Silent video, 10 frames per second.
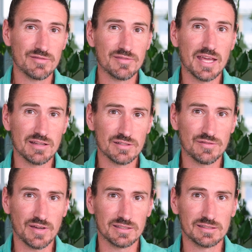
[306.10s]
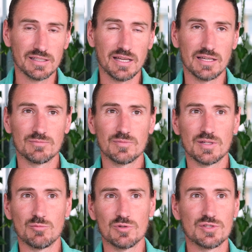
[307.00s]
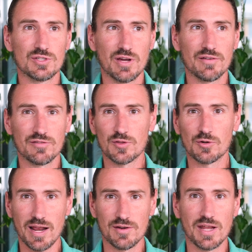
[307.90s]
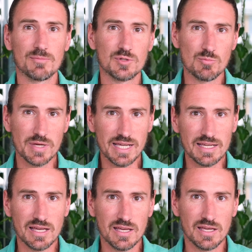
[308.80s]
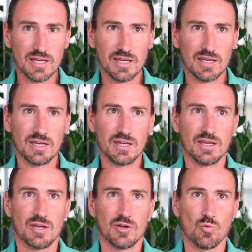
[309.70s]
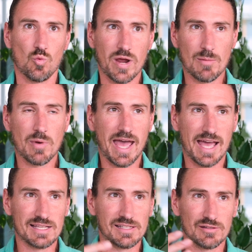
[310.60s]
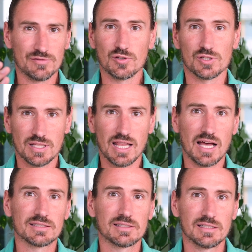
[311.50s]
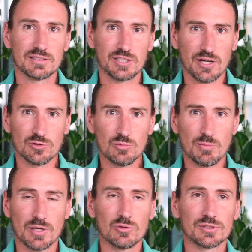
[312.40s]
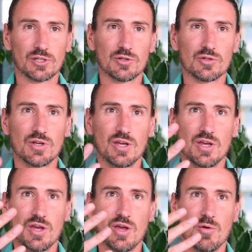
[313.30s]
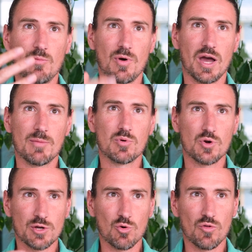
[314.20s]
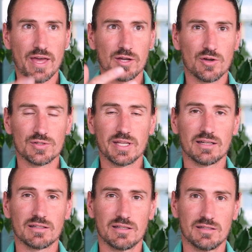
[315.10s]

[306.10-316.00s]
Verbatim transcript: that interface. Um, it was designed from the ground up to be web as a first-class channel, but also by putting all that content